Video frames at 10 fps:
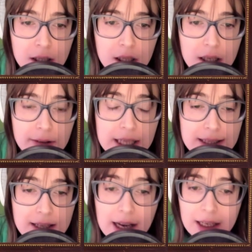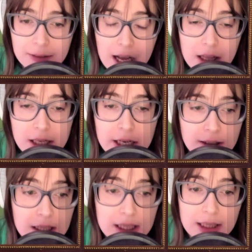when it's done
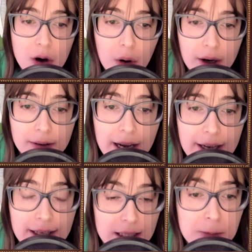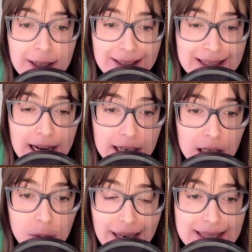involuntarily, that's horrifying, and when it's done
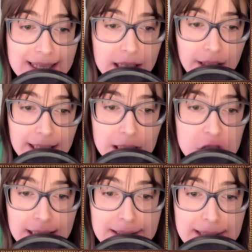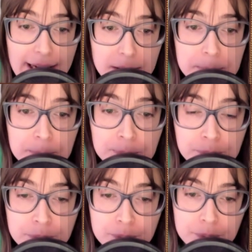on a wide scale, that is genocide.
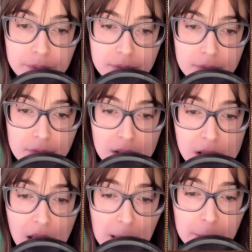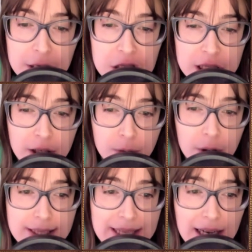The operation,
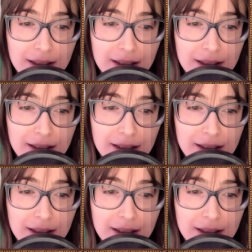therefore, is not